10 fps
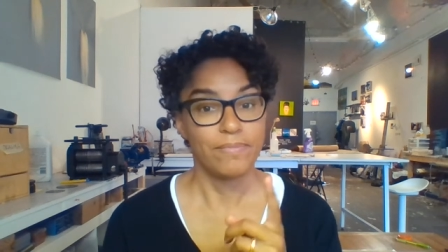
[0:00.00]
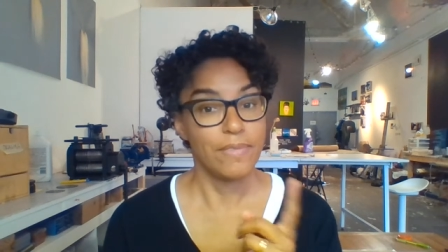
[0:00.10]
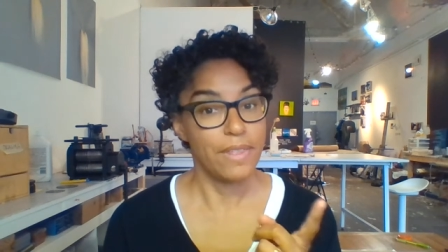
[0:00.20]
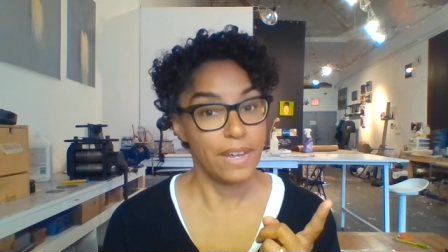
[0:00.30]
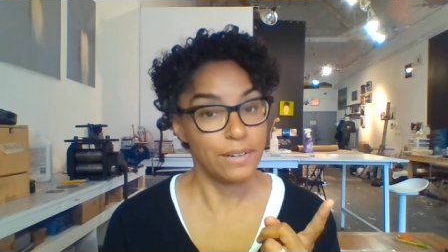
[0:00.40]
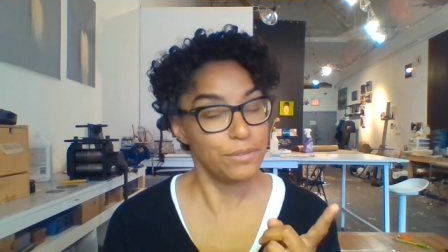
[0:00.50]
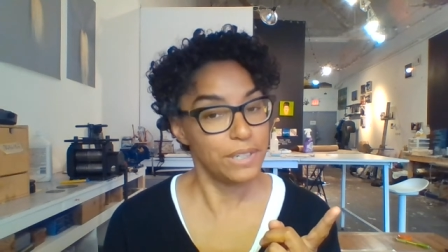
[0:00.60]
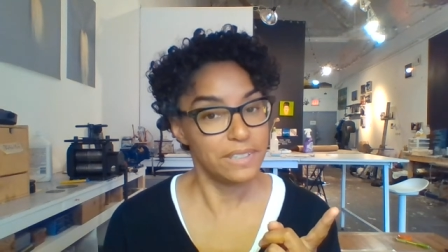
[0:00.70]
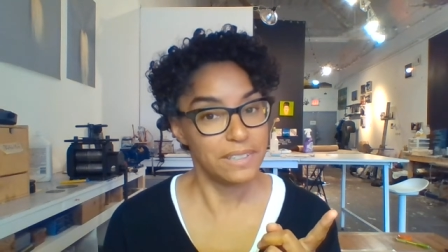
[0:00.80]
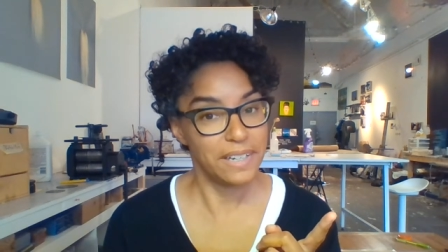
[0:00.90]
Then
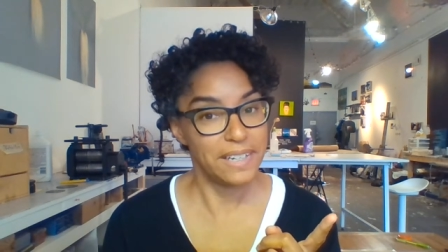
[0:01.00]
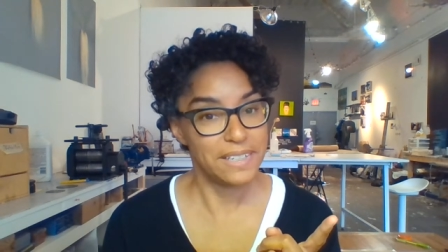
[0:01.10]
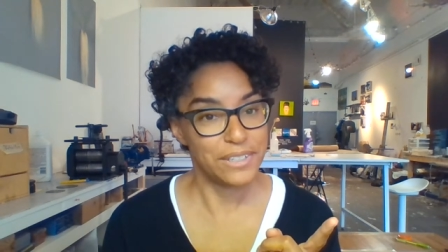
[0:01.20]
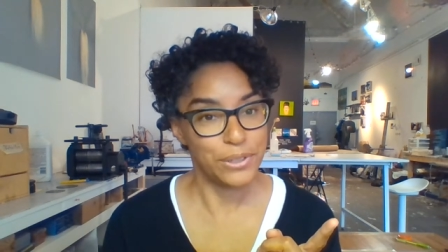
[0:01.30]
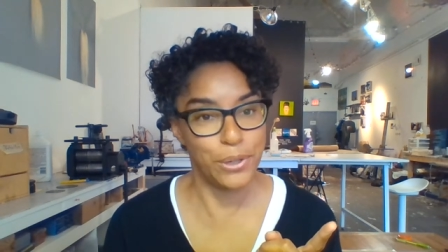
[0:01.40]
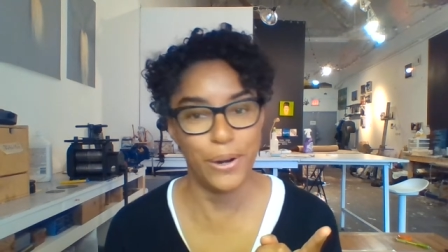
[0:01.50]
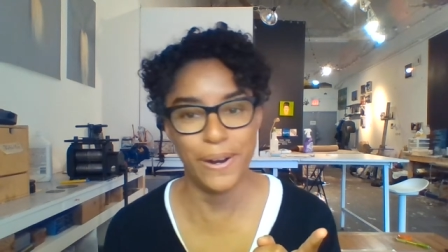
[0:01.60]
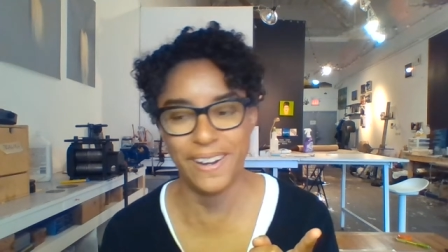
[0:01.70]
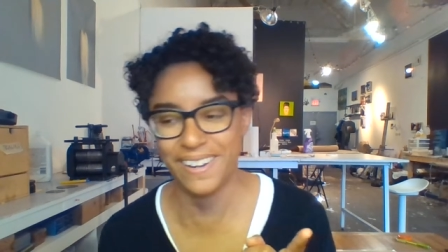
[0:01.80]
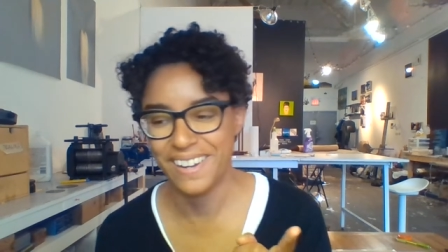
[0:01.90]
what did I do?
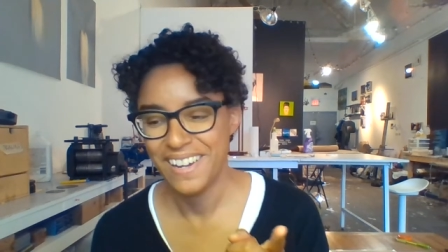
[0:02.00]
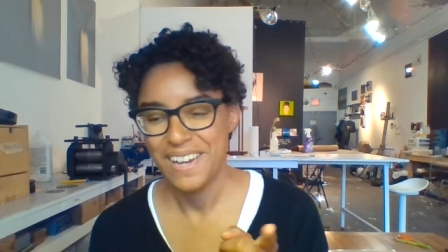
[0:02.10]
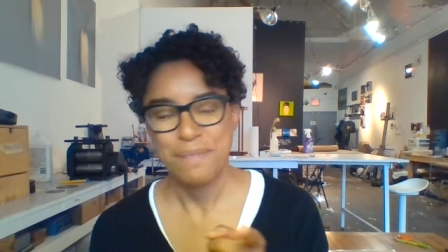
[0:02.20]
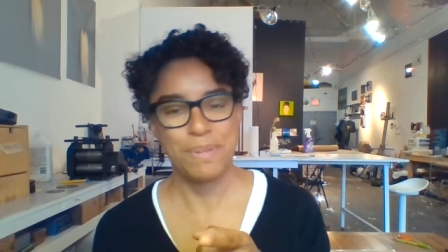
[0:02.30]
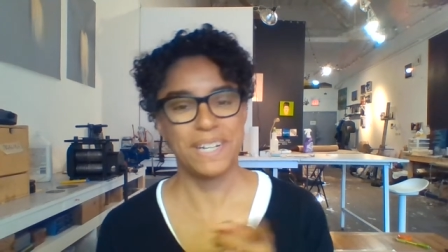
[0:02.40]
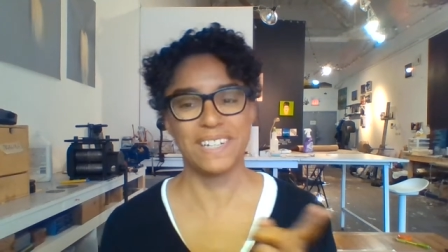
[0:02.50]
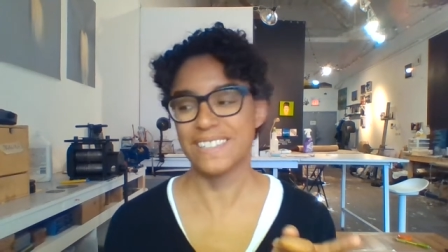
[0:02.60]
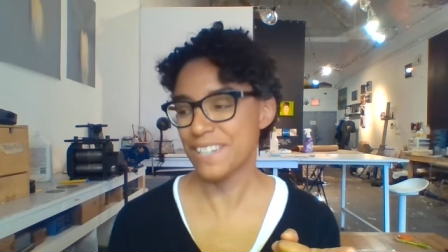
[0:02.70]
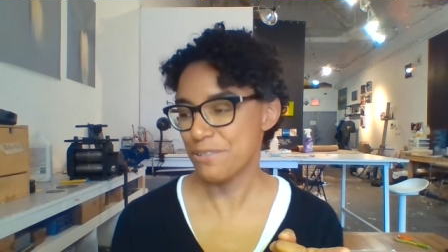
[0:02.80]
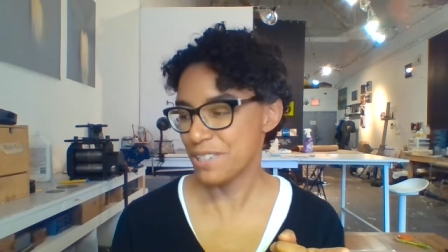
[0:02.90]
Because
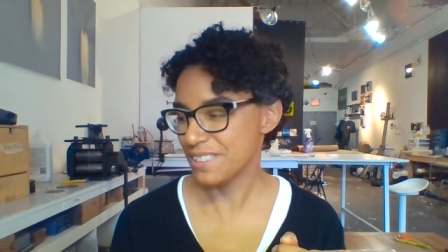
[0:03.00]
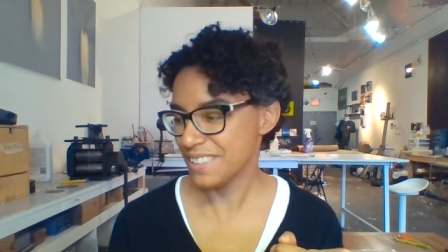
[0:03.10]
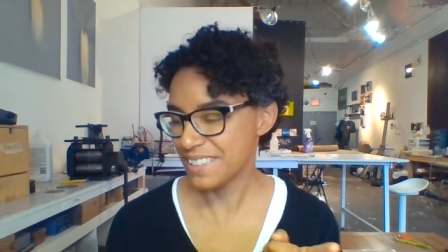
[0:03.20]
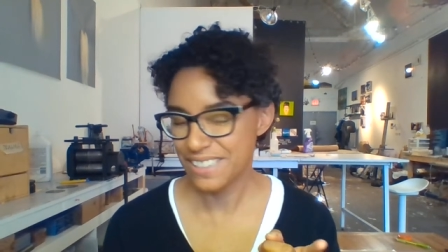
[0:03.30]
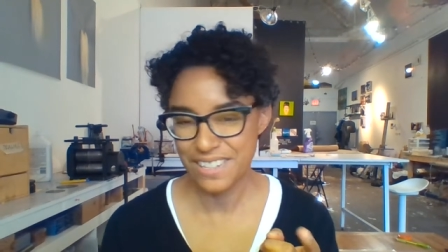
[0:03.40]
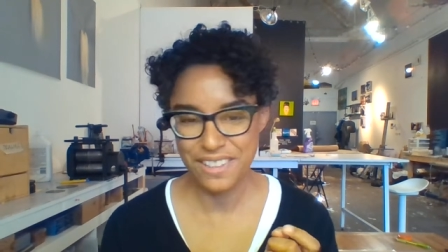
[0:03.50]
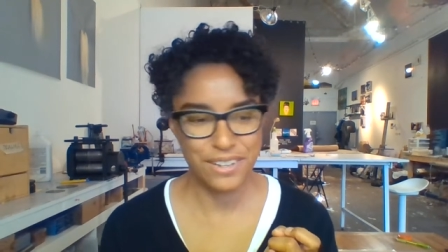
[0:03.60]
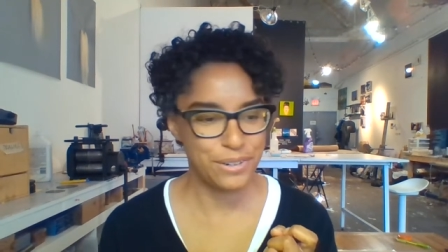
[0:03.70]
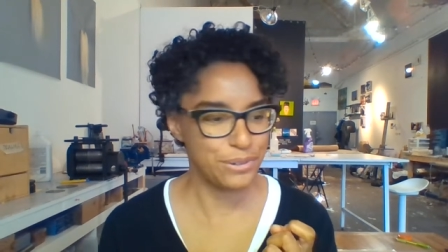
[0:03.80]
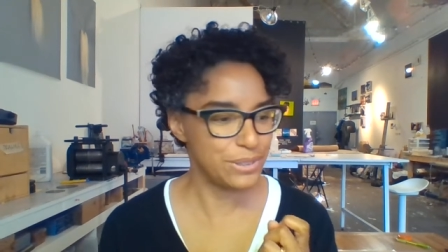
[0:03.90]
I wasn't into
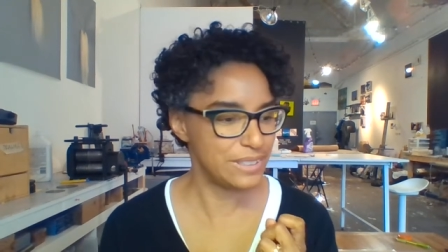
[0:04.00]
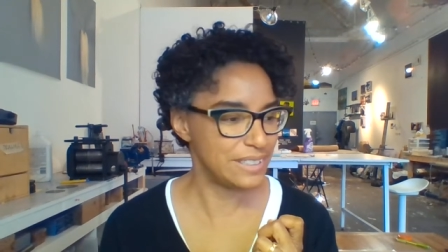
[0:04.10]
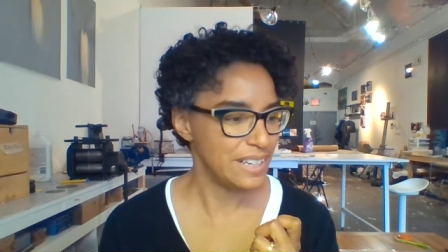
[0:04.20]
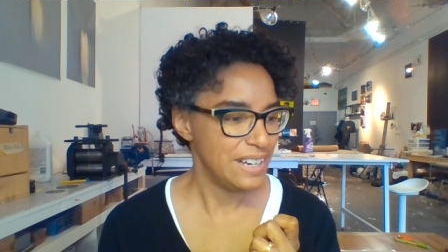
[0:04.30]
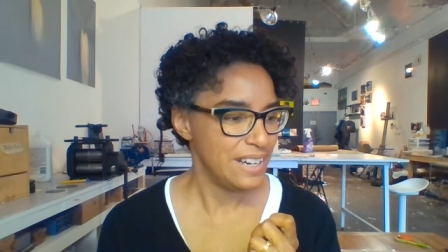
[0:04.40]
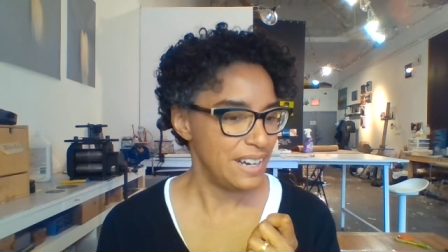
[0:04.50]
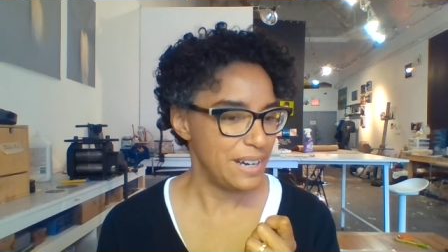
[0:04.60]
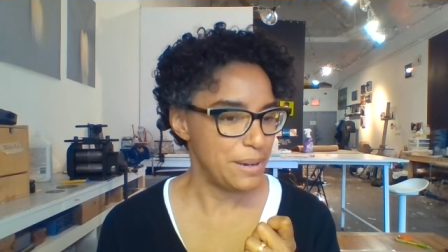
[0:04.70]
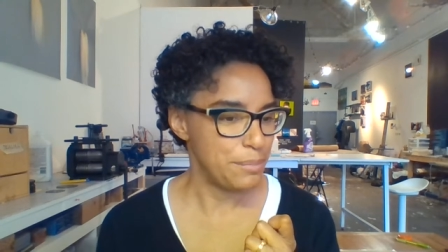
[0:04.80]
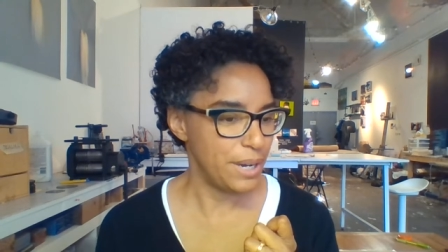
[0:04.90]
those,
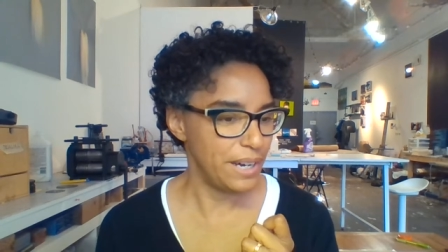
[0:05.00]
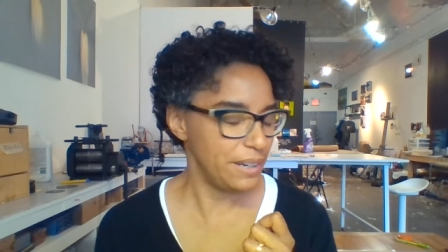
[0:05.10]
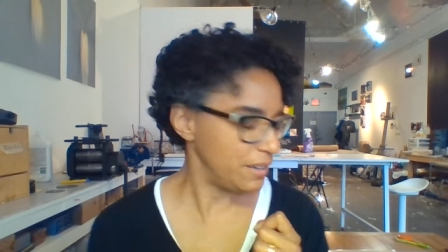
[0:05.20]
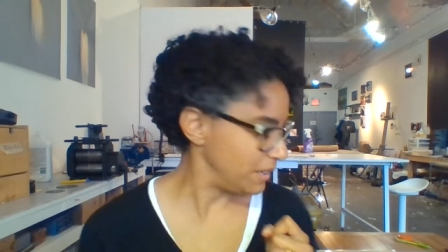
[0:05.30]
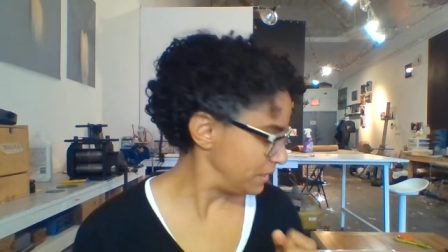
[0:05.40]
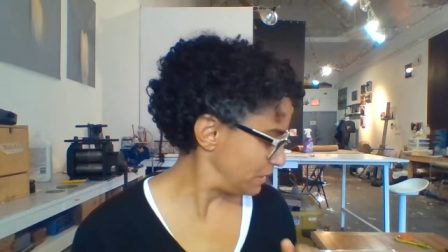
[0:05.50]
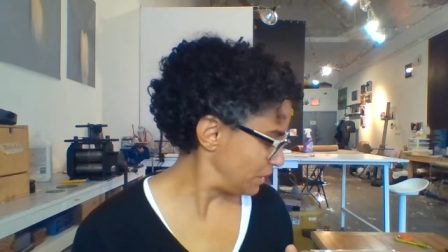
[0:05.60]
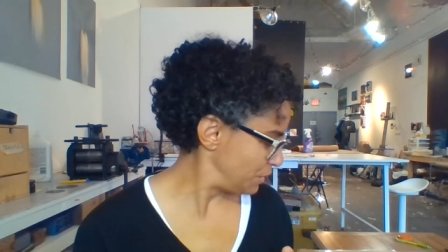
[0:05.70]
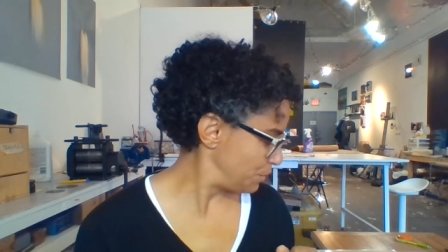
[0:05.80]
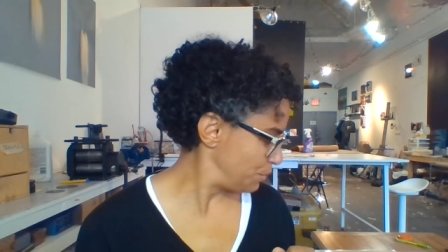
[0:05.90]
I
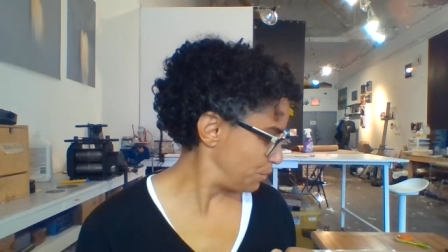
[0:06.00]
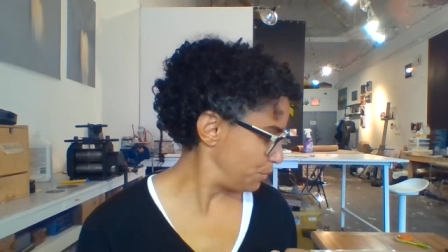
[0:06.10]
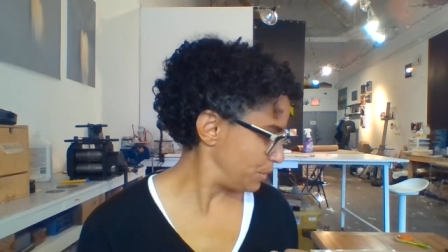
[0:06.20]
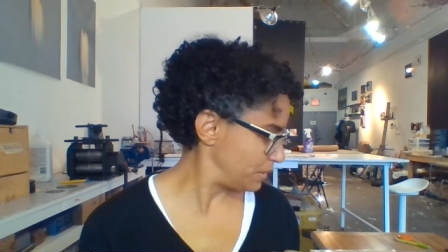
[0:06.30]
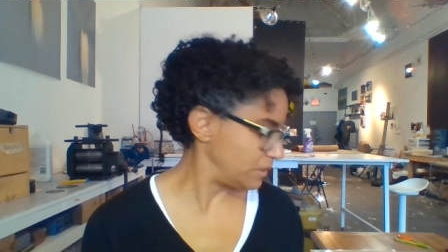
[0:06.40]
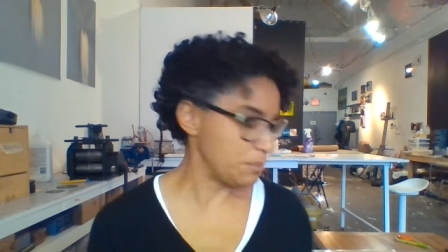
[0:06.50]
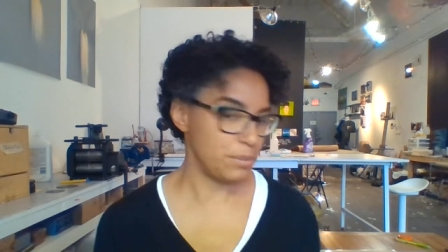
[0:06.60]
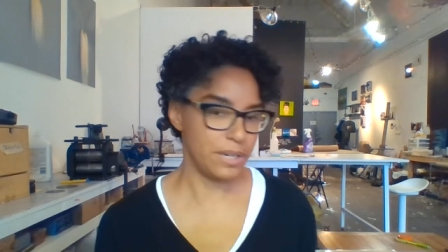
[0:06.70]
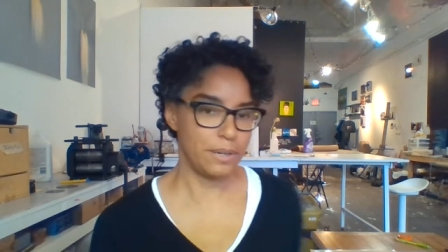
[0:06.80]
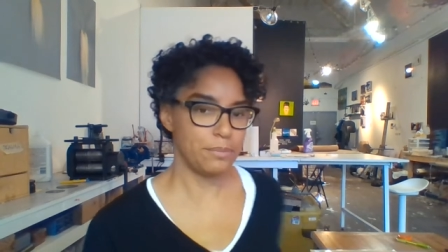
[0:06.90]
also
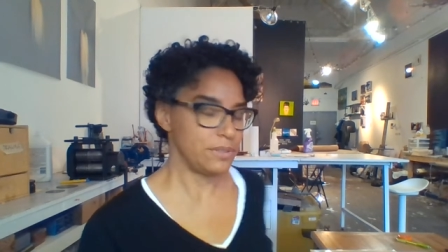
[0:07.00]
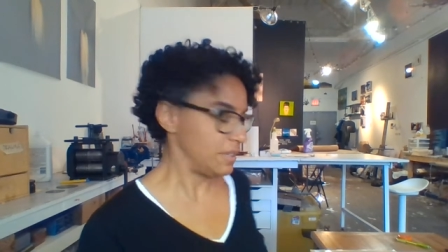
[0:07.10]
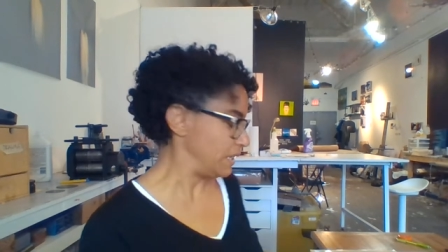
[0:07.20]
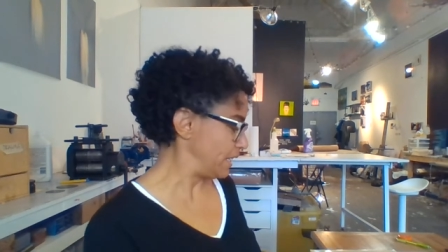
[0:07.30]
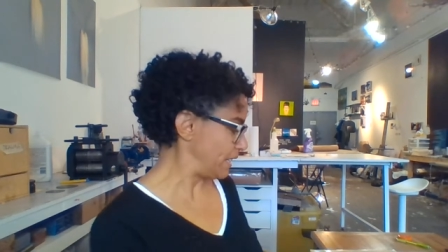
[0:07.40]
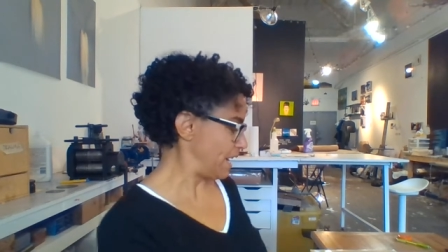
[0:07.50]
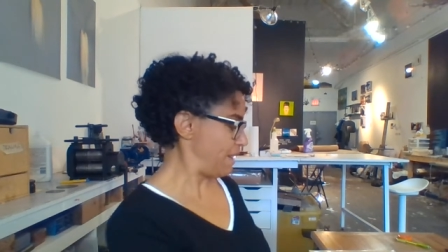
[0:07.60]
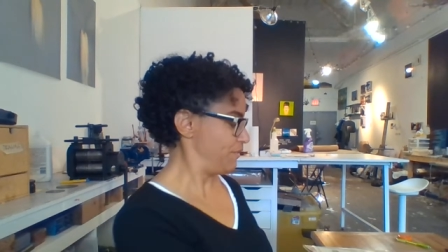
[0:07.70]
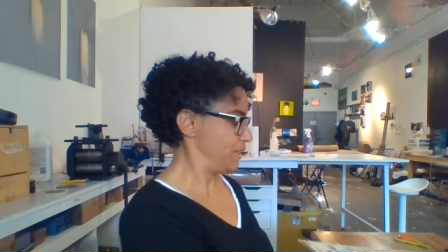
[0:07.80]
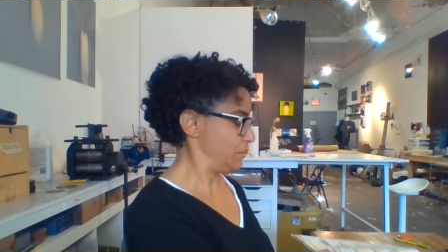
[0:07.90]
sometimes, like I
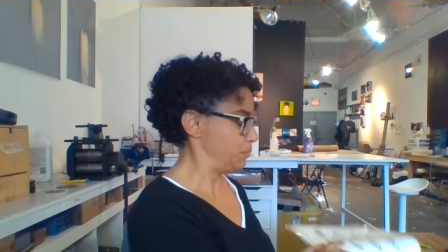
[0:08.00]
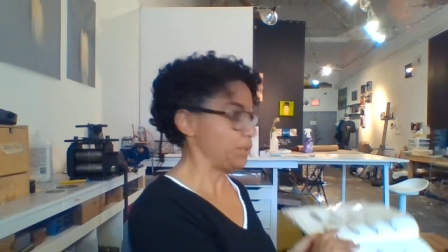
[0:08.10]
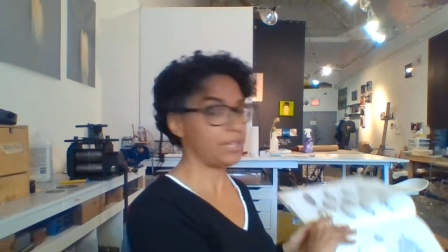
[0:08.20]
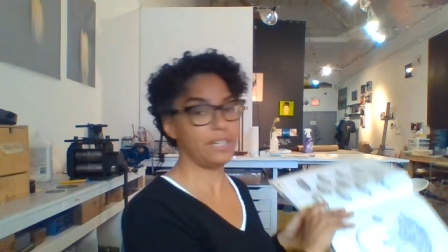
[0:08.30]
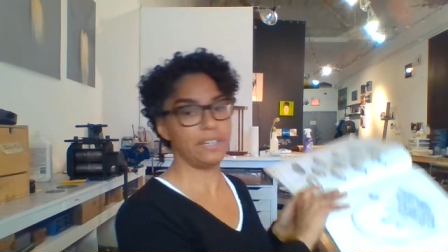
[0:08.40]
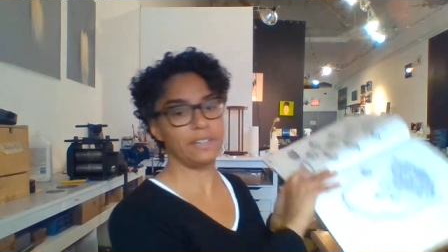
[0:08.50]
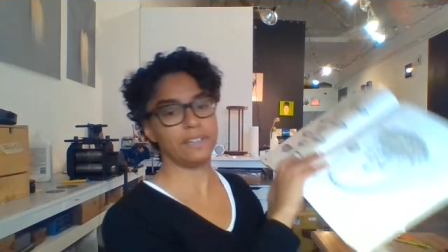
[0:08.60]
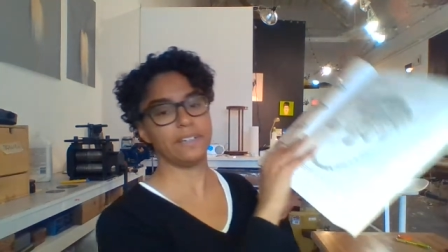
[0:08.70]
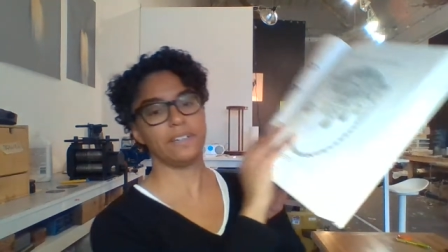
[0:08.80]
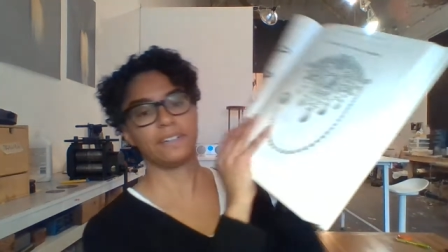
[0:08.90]
have this book
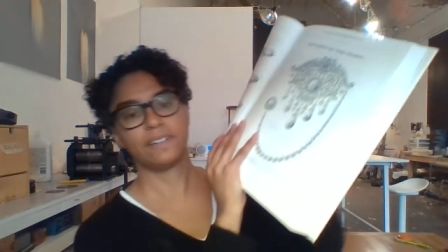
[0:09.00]
here,